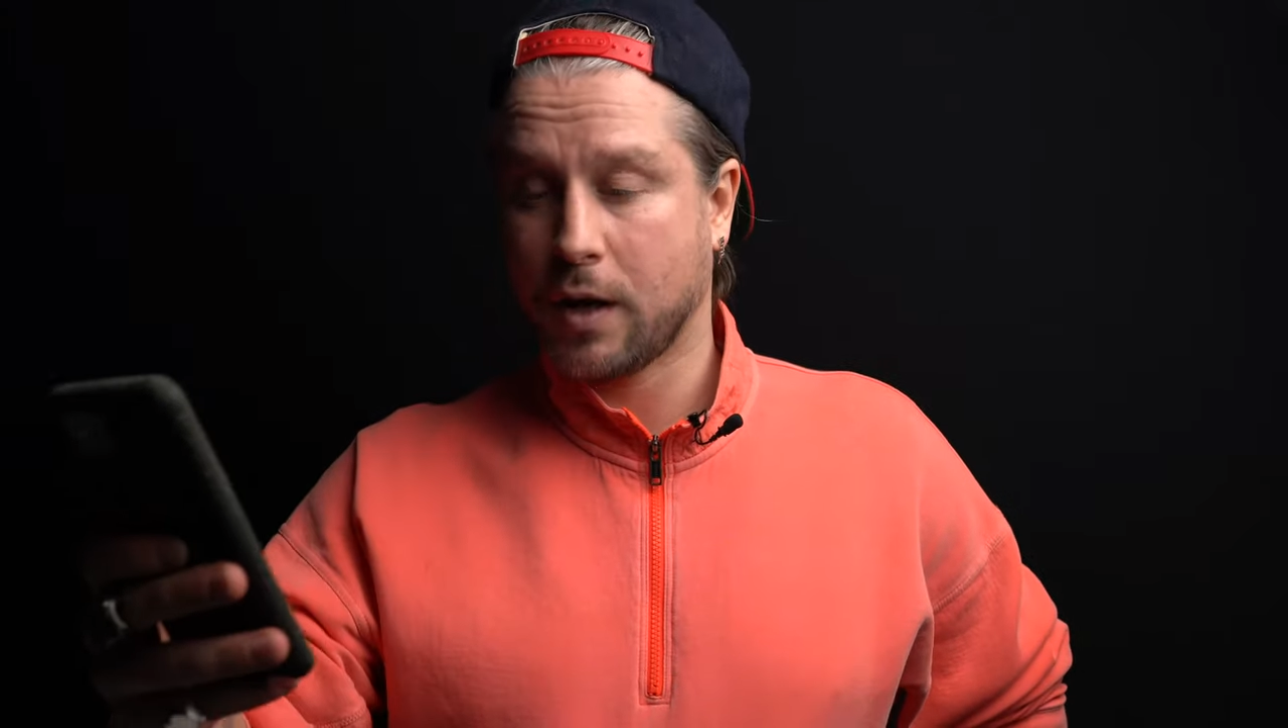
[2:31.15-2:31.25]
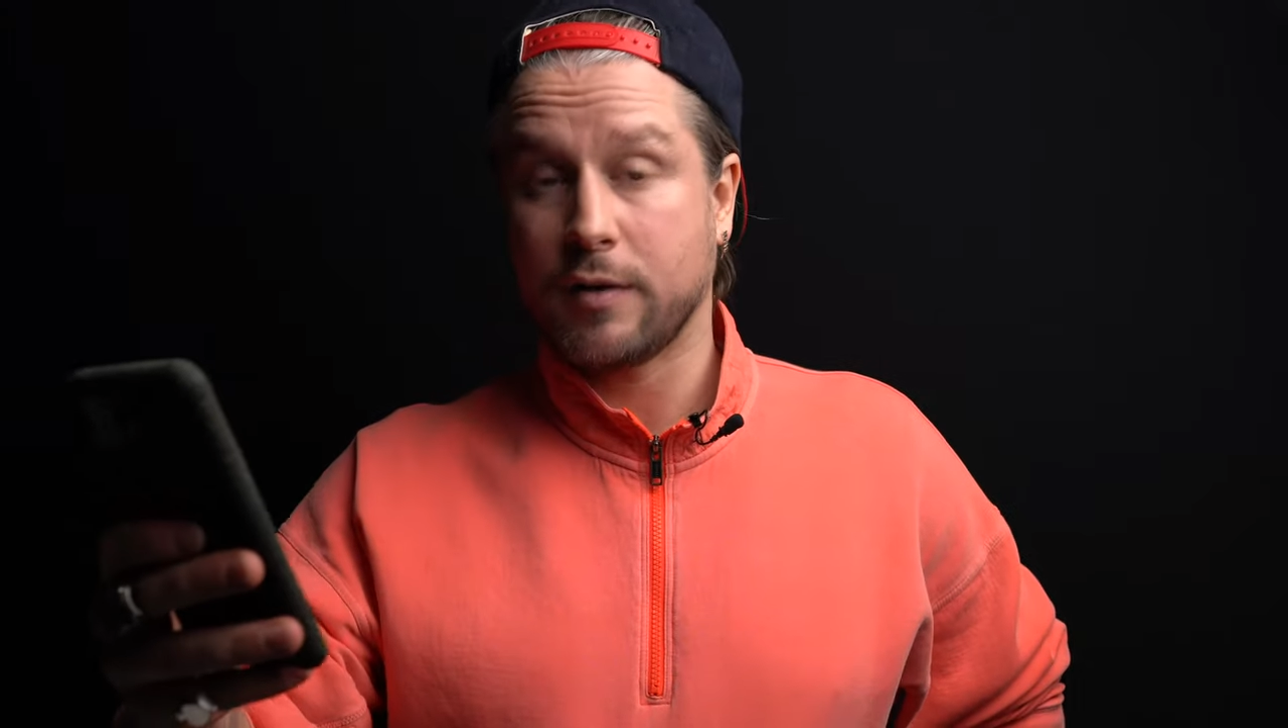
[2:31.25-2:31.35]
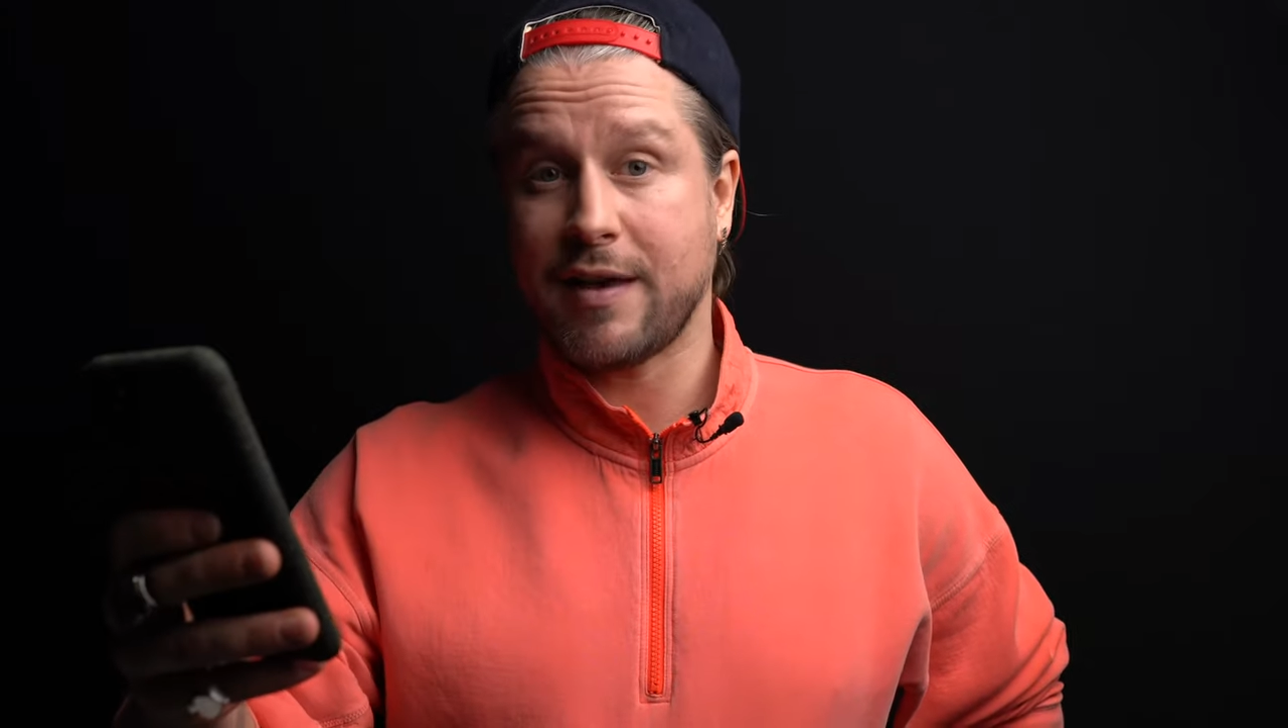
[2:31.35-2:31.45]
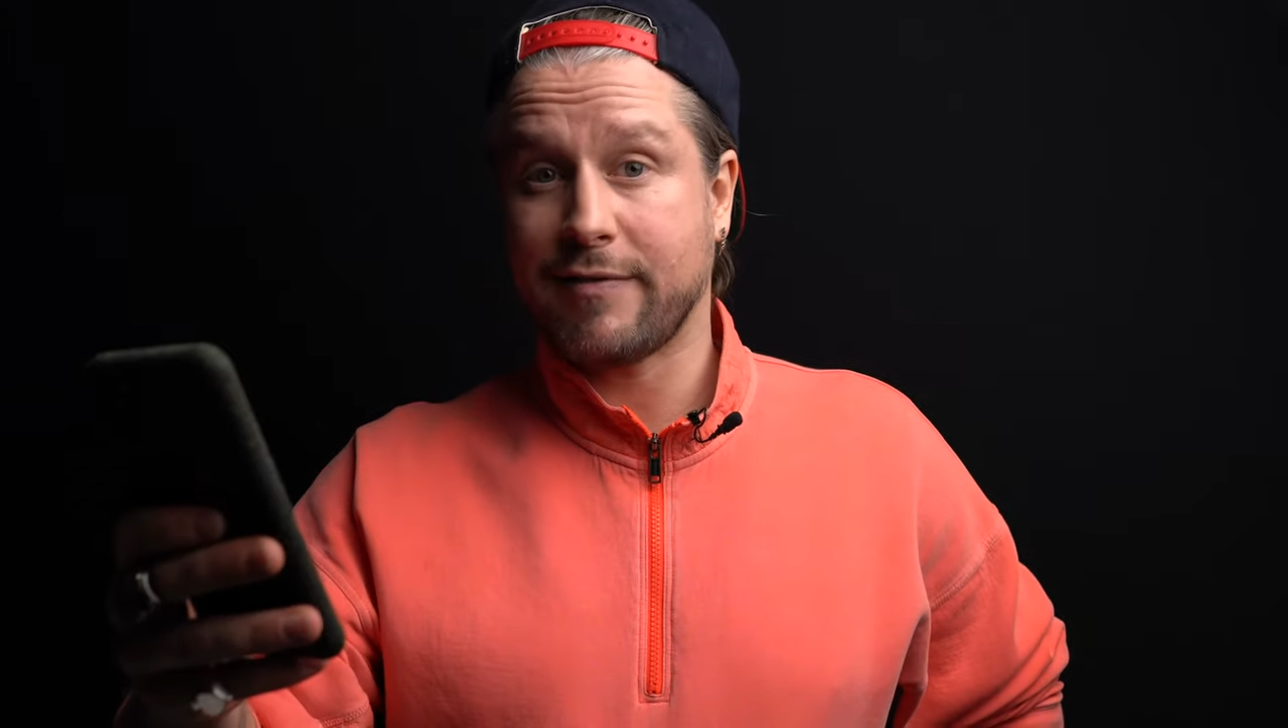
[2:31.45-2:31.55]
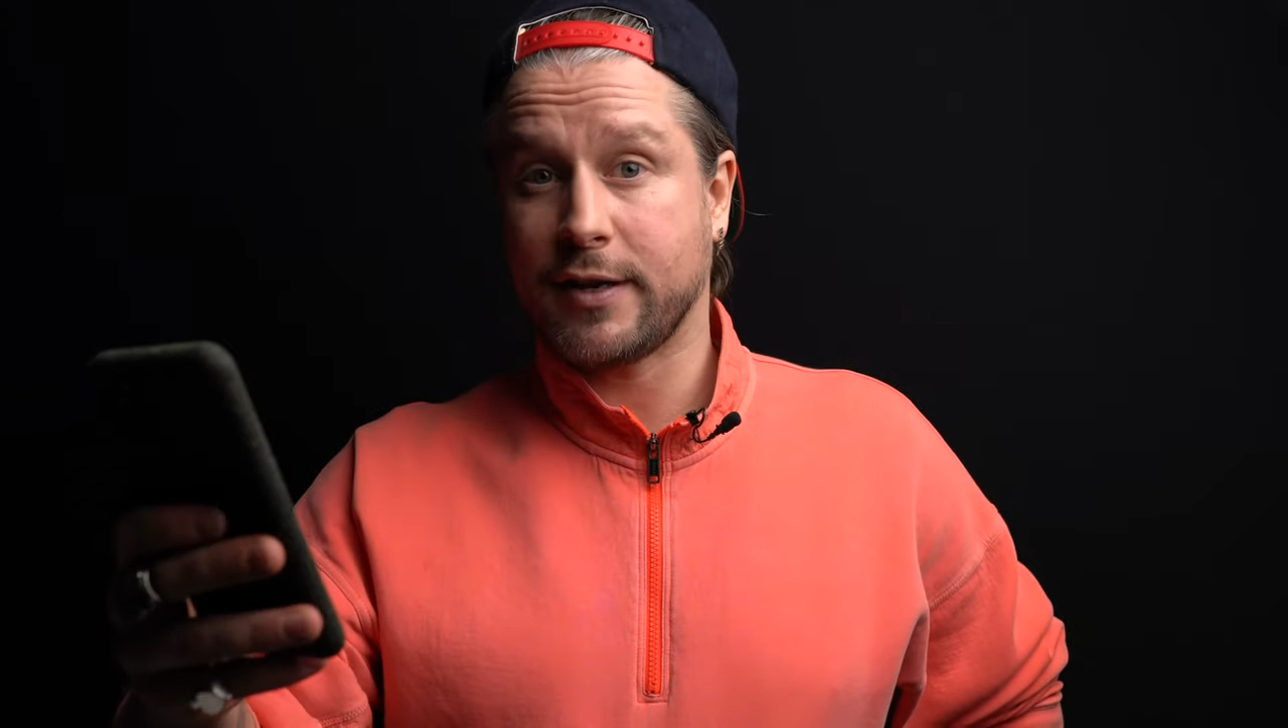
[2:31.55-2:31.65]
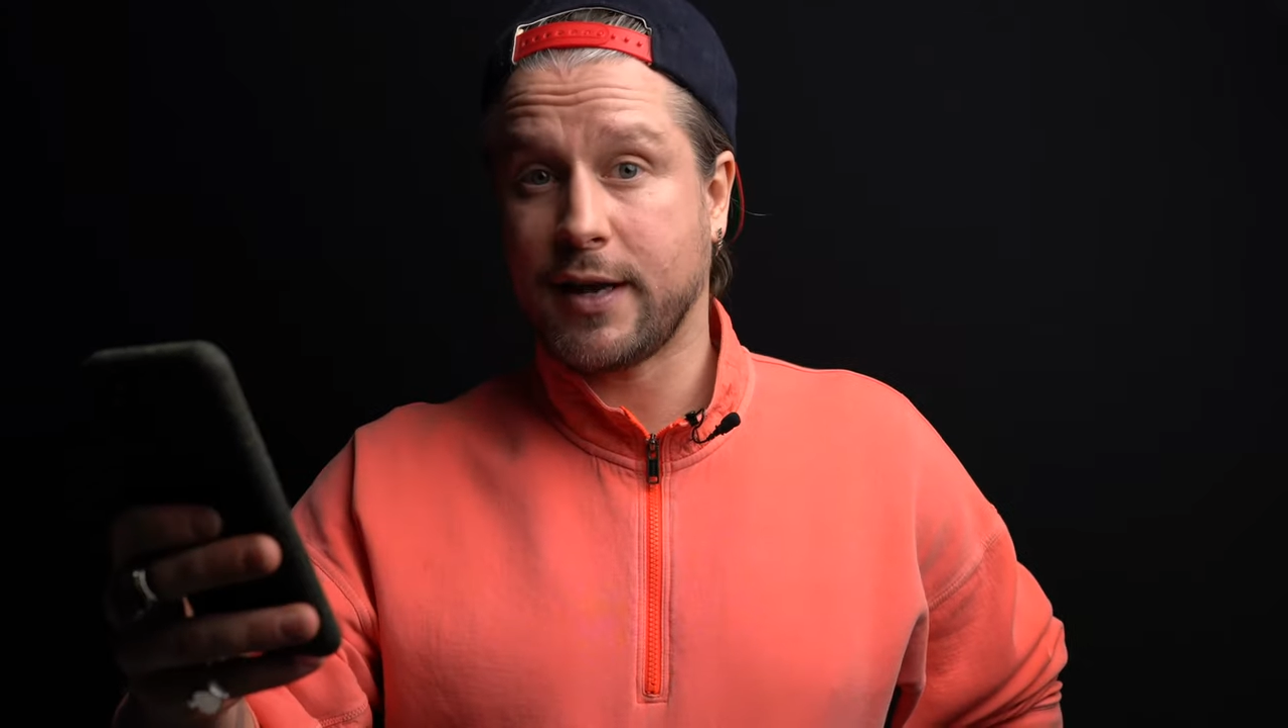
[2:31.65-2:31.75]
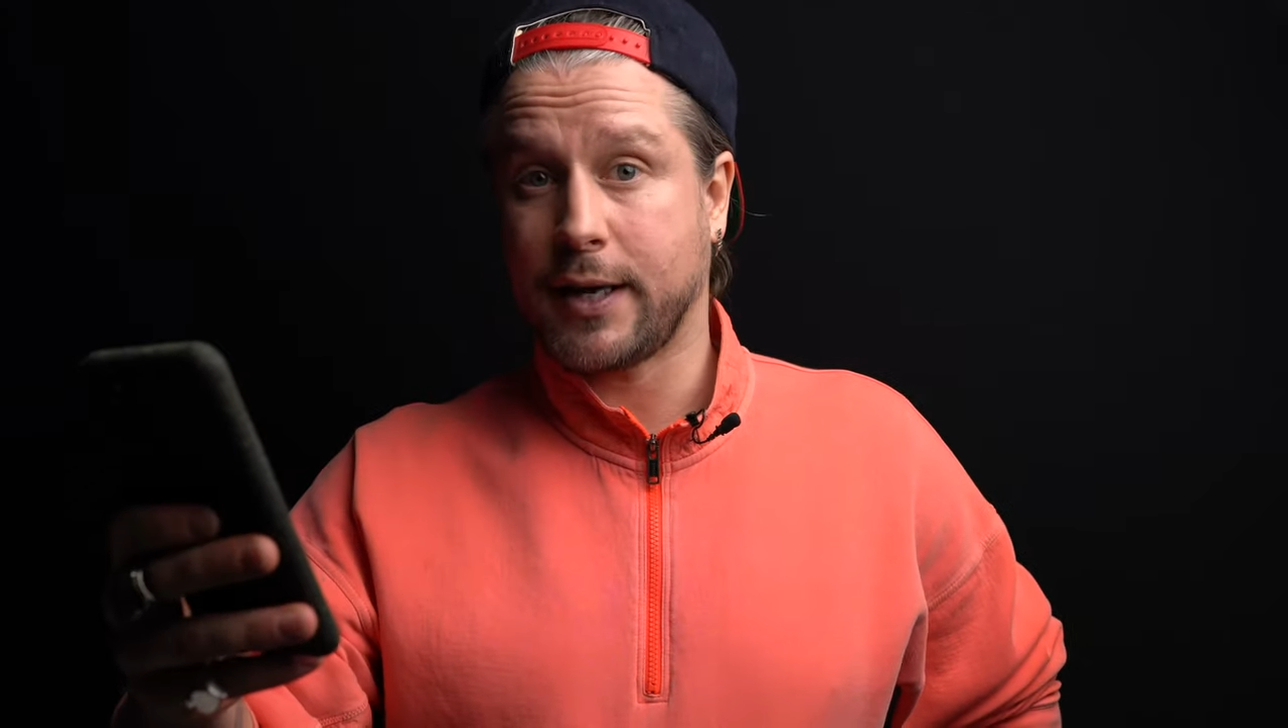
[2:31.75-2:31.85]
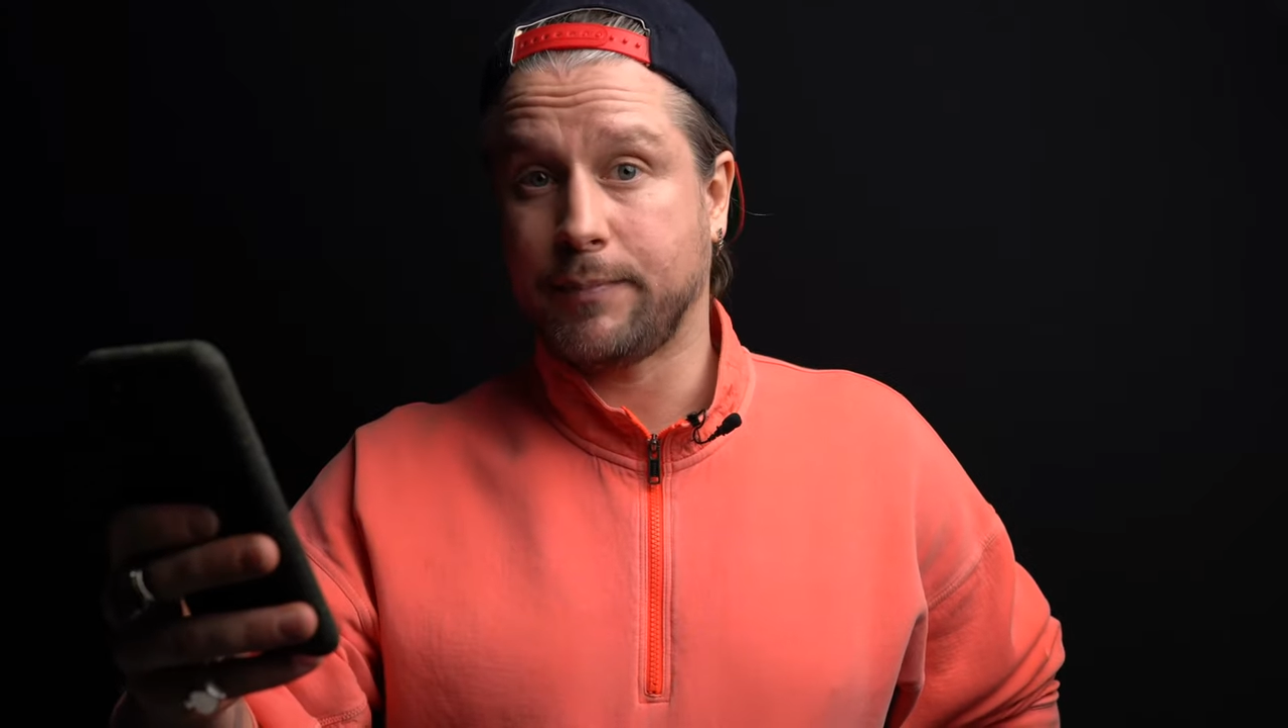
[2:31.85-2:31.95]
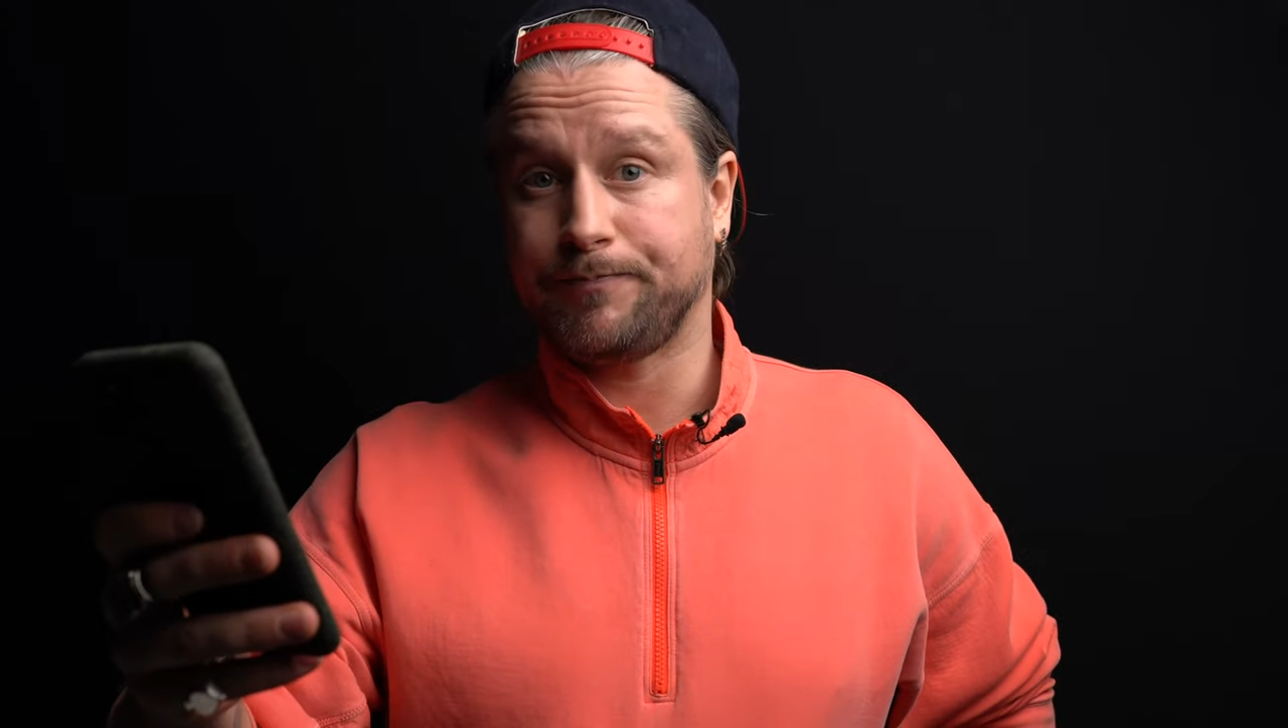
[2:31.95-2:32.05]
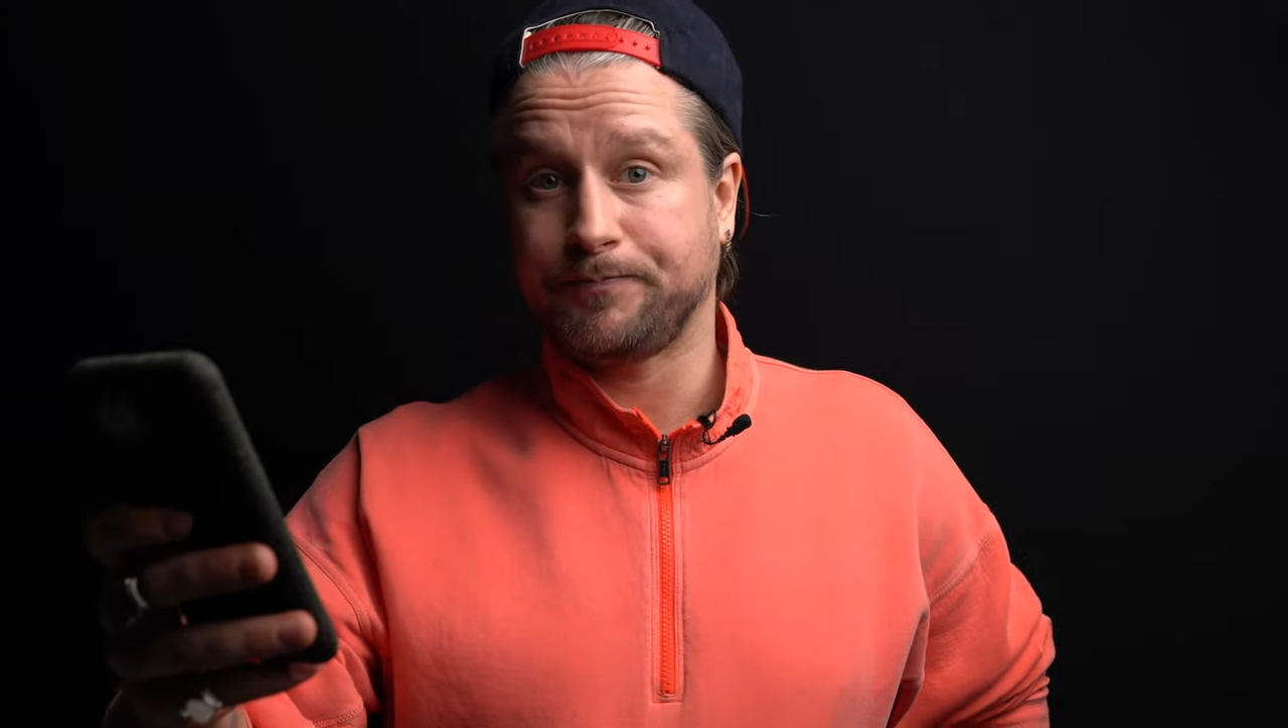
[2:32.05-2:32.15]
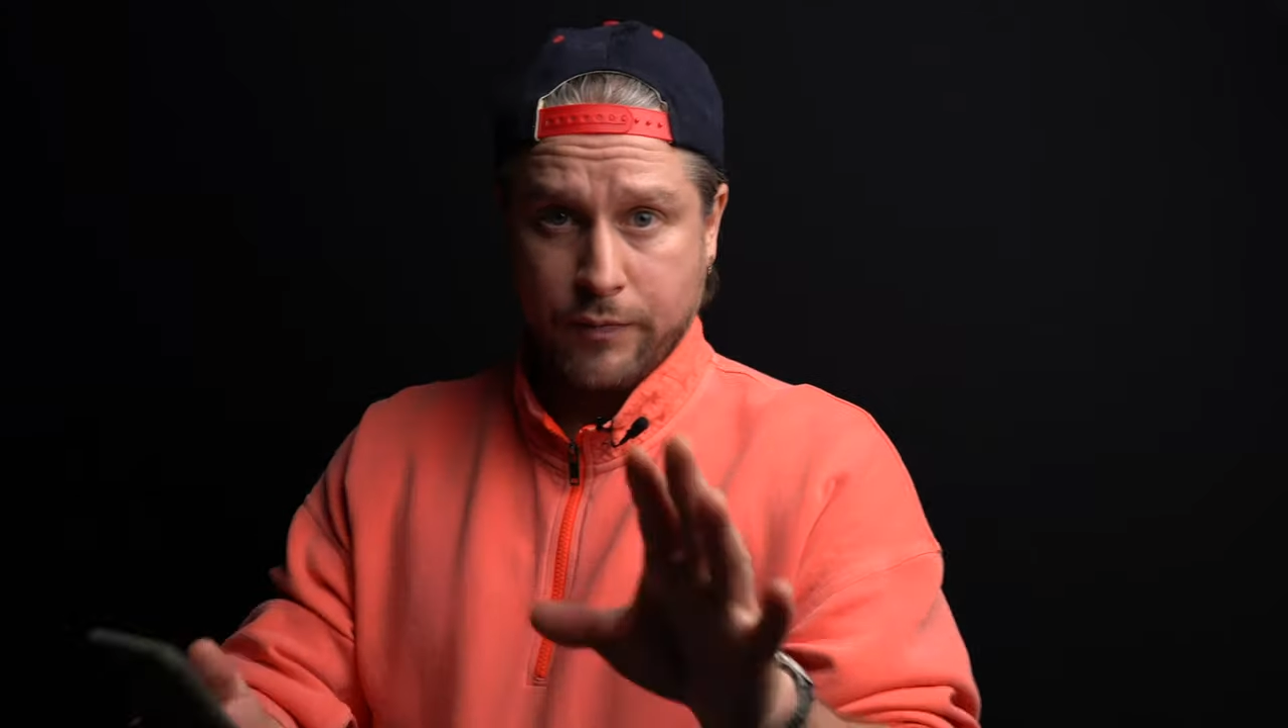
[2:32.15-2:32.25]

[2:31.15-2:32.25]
17.